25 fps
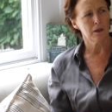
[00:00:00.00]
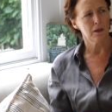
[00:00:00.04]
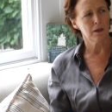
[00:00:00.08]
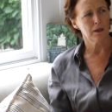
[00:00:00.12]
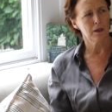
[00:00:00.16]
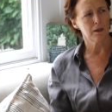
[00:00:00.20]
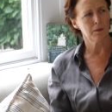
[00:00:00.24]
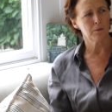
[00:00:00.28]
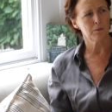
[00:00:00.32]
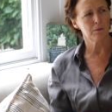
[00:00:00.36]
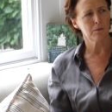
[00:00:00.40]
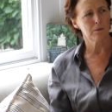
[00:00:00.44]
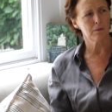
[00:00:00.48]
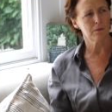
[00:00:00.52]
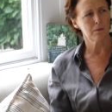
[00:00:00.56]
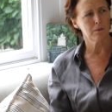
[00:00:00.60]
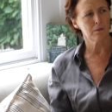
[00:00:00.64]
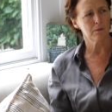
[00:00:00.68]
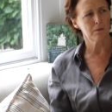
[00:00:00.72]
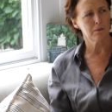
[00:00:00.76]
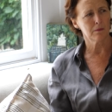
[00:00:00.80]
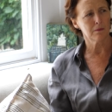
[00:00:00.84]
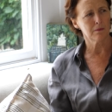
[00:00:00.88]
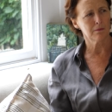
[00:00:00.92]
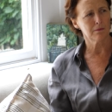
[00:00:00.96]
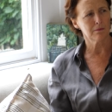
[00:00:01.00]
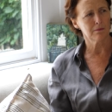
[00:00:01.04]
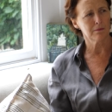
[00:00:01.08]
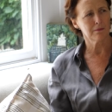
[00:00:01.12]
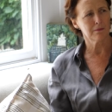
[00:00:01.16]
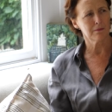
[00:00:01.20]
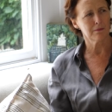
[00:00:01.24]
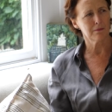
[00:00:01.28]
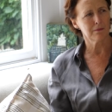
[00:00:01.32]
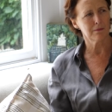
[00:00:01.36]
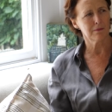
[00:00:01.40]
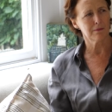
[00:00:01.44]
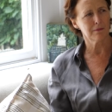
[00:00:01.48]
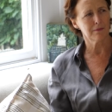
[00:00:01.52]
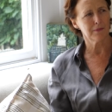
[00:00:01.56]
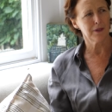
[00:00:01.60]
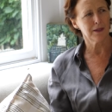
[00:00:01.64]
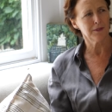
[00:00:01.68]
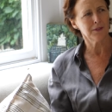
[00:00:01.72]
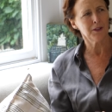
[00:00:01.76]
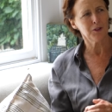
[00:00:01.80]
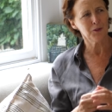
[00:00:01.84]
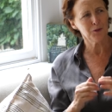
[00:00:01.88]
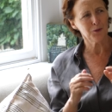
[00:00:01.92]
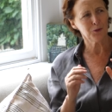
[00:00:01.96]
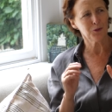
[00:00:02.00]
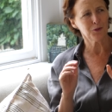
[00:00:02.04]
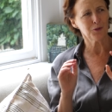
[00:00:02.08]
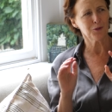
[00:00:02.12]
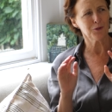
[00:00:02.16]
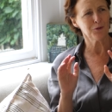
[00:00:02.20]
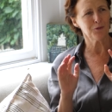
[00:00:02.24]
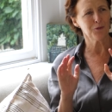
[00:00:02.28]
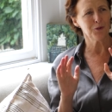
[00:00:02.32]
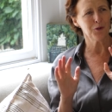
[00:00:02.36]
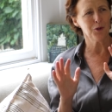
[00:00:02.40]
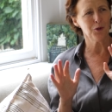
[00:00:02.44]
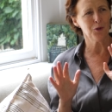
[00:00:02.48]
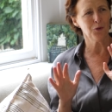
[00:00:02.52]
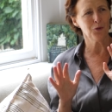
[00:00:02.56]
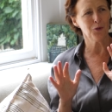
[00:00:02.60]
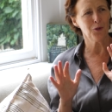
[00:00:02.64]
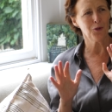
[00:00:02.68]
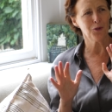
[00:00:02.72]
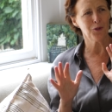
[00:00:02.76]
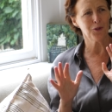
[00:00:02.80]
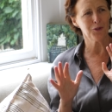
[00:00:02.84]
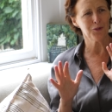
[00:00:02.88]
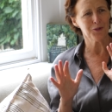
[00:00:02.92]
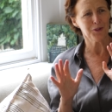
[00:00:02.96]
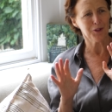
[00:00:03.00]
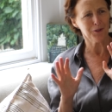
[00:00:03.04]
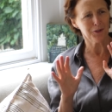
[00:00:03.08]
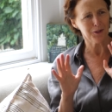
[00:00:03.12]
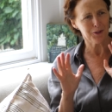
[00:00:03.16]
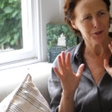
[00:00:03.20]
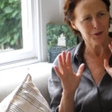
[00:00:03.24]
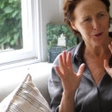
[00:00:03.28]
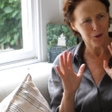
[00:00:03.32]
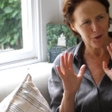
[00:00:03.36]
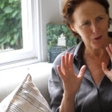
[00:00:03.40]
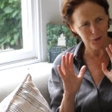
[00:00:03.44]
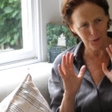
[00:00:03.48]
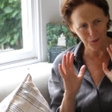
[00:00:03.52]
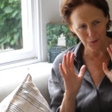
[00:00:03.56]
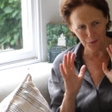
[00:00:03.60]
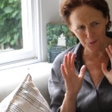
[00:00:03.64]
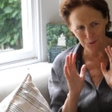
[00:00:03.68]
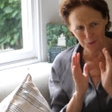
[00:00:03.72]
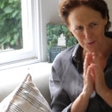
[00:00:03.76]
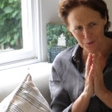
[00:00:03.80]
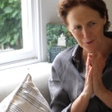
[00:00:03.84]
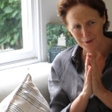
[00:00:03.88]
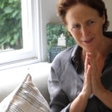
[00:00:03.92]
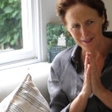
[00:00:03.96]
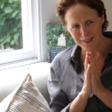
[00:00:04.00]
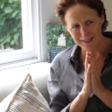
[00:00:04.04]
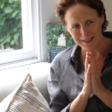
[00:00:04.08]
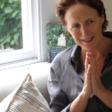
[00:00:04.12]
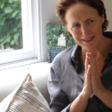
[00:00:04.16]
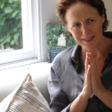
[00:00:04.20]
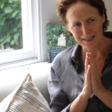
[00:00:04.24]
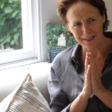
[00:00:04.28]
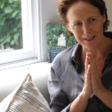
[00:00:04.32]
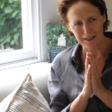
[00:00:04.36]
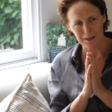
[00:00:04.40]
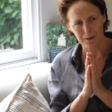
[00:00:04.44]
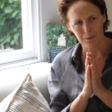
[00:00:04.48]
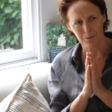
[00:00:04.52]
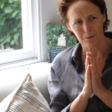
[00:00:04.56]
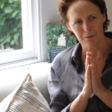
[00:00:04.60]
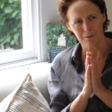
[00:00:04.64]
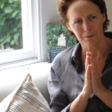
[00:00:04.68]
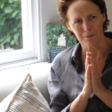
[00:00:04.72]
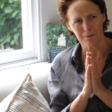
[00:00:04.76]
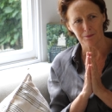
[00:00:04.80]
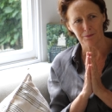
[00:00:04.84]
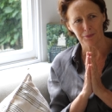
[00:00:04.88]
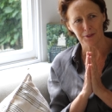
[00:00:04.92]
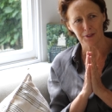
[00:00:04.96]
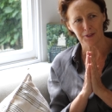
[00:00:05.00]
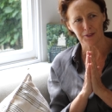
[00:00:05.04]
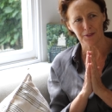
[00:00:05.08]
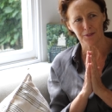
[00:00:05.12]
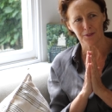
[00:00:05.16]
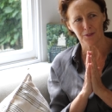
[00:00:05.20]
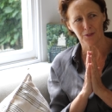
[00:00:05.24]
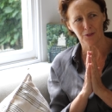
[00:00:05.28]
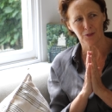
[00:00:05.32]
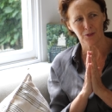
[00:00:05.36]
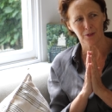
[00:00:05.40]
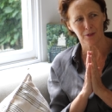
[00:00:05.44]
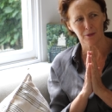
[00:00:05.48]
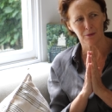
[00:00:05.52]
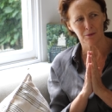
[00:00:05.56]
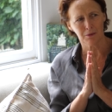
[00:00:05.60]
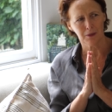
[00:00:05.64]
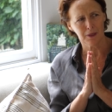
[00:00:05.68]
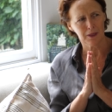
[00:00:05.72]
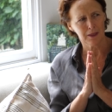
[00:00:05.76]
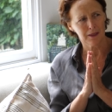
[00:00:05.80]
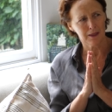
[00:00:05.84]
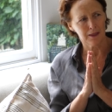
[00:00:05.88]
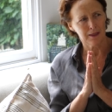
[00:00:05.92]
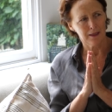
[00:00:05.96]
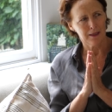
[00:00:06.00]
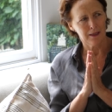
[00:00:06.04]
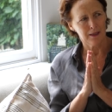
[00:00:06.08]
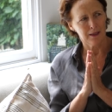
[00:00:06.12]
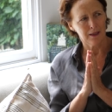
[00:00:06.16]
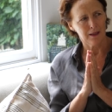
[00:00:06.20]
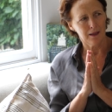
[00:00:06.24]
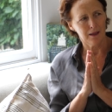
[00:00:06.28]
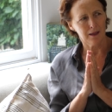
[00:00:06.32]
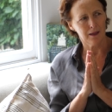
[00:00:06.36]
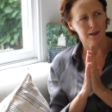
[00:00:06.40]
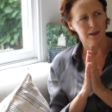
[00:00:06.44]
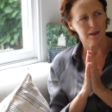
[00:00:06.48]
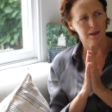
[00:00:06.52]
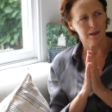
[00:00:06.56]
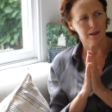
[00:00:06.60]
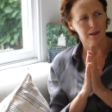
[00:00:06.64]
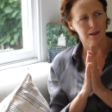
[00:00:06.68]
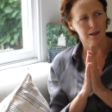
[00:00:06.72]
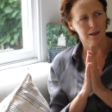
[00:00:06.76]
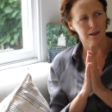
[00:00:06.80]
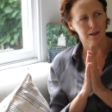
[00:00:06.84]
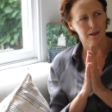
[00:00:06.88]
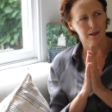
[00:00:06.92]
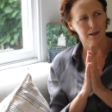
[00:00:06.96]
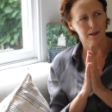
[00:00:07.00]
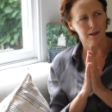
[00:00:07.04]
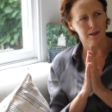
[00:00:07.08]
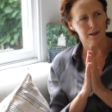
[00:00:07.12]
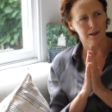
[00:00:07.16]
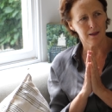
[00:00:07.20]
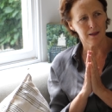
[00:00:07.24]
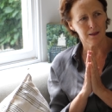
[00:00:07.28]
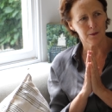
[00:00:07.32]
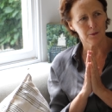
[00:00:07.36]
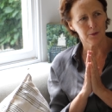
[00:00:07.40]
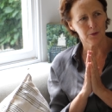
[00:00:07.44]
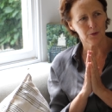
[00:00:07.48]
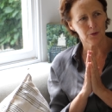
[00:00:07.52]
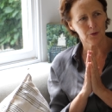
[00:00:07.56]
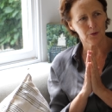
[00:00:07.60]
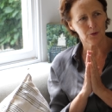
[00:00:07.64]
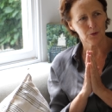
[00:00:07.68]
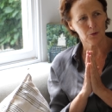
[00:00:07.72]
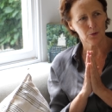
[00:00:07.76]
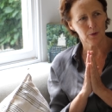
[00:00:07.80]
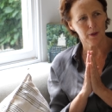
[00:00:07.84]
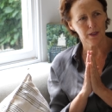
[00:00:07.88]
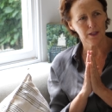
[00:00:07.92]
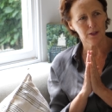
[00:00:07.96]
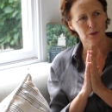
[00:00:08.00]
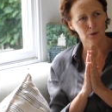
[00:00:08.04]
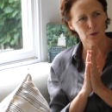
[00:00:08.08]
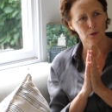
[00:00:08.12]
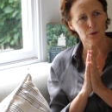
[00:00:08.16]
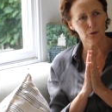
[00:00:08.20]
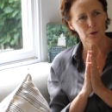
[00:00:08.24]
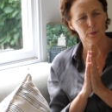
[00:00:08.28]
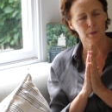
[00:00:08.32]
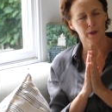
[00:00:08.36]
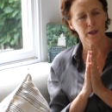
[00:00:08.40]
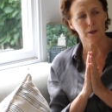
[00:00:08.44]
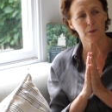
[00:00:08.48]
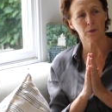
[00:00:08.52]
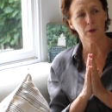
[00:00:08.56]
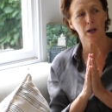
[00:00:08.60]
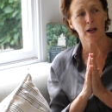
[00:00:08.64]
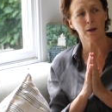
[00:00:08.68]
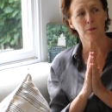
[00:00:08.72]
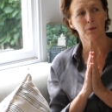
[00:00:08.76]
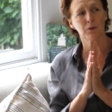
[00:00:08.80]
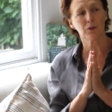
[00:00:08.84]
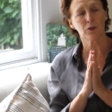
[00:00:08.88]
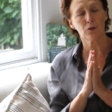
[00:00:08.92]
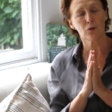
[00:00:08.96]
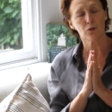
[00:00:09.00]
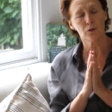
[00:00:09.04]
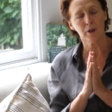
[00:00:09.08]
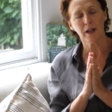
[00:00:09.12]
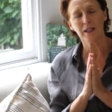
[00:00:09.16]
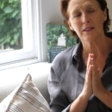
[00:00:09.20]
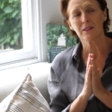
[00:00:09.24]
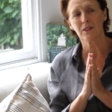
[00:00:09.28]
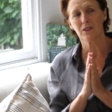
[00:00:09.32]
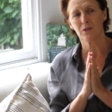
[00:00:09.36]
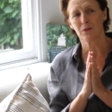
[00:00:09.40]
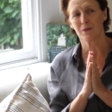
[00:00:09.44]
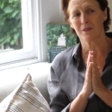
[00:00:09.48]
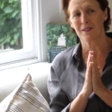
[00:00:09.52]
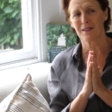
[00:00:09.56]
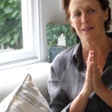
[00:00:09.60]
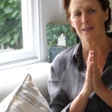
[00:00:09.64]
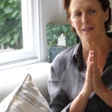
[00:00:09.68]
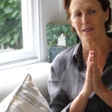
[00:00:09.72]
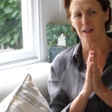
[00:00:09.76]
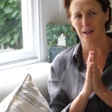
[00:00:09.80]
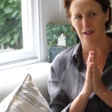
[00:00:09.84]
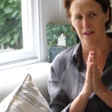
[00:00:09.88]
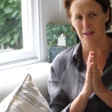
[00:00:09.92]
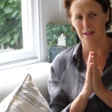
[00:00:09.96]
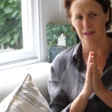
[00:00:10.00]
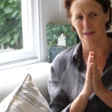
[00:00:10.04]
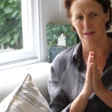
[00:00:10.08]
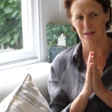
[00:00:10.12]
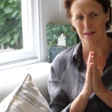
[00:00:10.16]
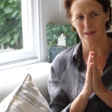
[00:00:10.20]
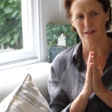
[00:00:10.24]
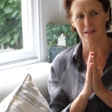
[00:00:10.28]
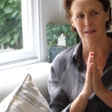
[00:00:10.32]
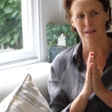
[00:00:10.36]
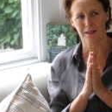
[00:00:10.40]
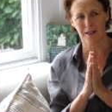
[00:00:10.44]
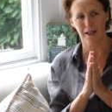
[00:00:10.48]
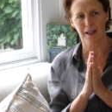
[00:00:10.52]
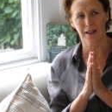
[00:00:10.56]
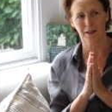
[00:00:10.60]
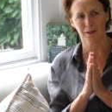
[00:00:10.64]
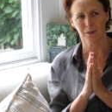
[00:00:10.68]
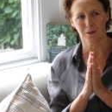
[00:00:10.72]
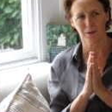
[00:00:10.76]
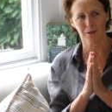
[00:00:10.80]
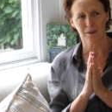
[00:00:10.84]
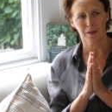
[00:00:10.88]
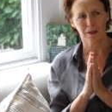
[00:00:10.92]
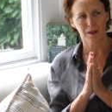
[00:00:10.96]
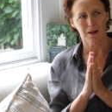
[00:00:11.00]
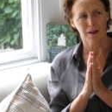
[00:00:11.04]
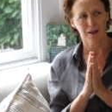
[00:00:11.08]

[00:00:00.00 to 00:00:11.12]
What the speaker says: And then you sort of know that there's nothing cold really in Britain. So I was quite daunted by it. I was attracted to its size, its scale.